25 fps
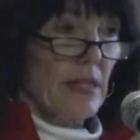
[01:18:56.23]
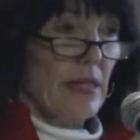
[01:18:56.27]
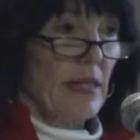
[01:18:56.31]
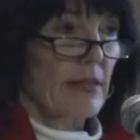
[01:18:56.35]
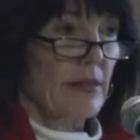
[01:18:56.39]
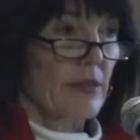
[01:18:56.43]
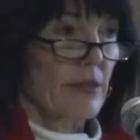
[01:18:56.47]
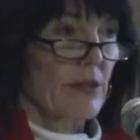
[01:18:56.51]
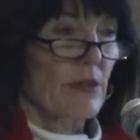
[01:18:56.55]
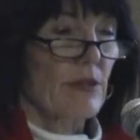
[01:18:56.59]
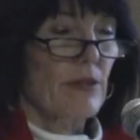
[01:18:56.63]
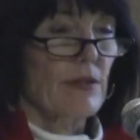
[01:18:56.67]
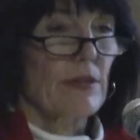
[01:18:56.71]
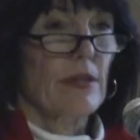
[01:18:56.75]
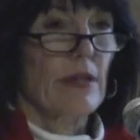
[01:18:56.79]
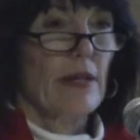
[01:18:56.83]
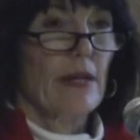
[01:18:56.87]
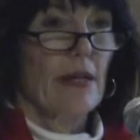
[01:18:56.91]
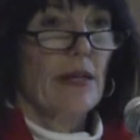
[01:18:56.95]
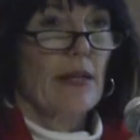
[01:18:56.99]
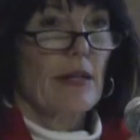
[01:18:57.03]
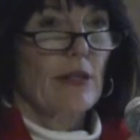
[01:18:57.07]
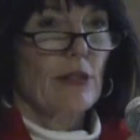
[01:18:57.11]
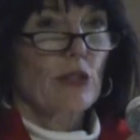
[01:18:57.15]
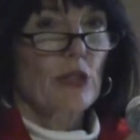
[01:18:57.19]
Ciders.
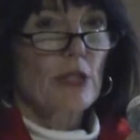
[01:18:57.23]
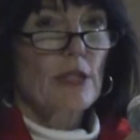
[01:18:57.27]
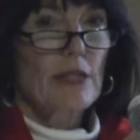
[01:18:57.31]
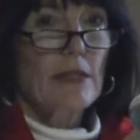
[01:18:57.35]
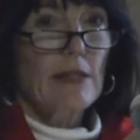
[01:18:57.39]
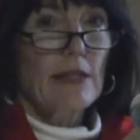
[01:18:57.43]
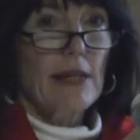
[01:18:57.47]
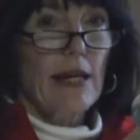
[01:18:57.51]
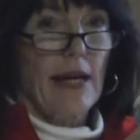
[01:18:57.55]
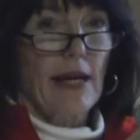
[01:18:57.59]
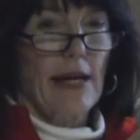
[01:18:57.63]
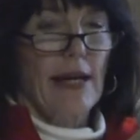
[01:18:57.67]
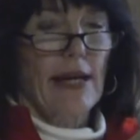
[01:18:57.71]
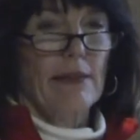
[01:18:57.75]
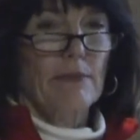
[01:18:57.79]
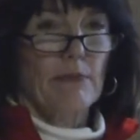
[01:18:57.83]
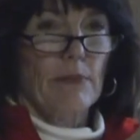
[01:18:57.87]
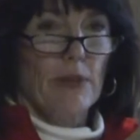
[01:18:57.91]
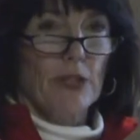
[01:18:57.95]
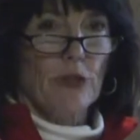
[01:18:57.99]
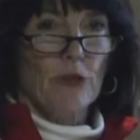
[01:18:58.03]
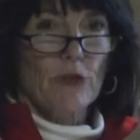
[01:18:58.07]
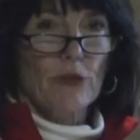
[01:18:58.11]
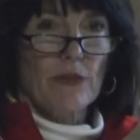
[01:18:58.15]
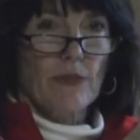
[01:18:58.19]
She had
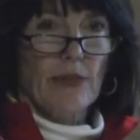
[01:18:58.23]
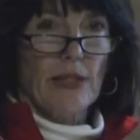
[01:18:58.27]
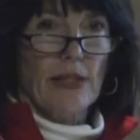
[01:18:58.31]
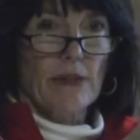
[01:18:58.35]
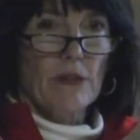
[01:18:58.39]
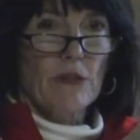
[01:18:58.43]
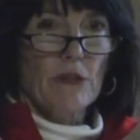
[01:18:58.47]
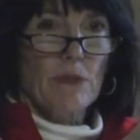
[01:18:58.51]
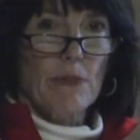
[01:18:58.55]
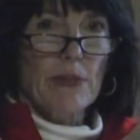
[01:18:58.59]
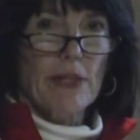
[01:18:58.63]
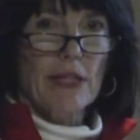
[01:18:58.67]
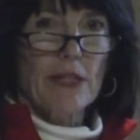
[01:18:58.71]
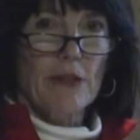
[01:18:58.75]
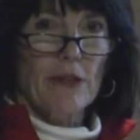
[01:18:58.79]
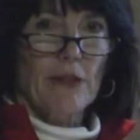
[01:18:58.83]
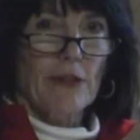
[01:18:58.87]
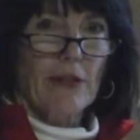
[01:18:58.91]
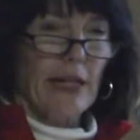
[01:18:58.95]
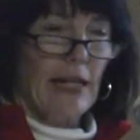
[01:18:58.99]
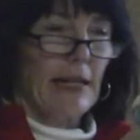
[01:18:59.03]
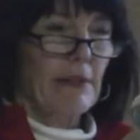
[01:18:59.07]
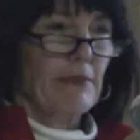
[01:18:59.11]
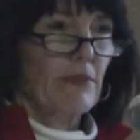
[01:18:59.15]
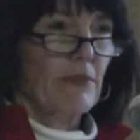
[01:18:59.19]
pictures of Ellis Bitter, and